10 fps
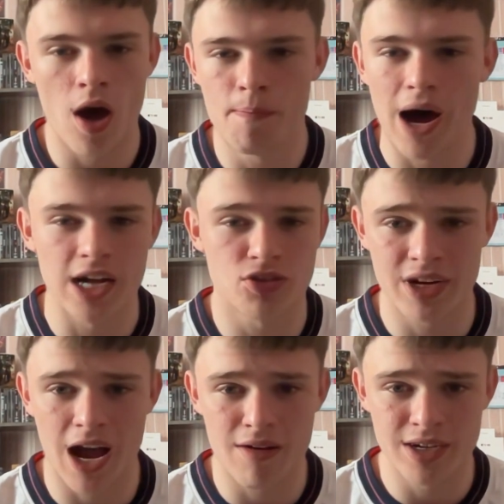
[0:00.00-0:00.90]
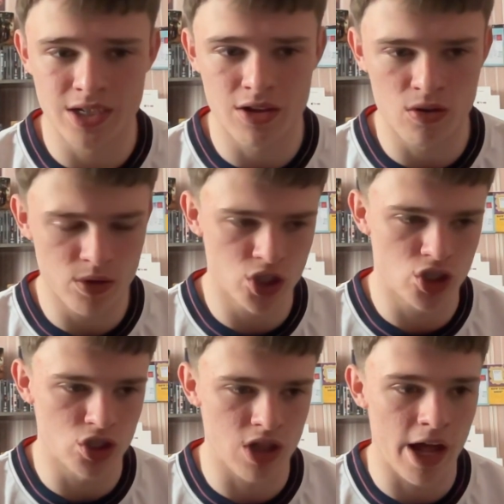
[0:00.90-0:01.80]
a Padre character that was
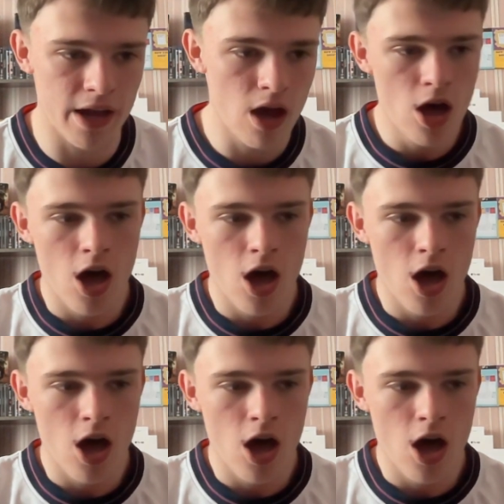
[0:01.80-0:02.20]
just like